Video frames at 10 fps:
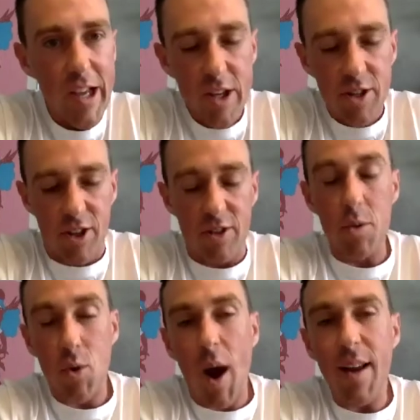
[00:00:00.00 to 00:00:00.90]
So this was
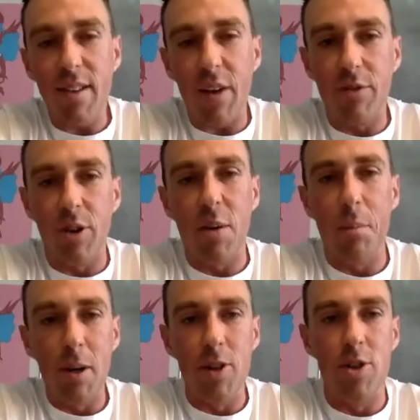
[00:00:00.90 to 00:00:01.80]
quite tough to
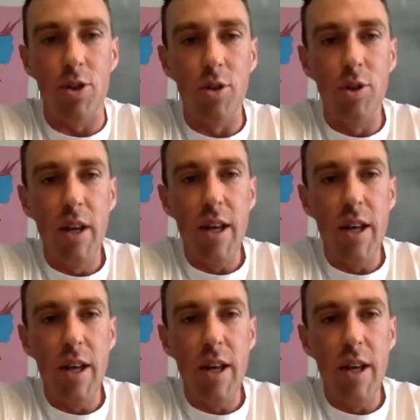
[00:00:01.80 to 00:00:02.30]
commit to.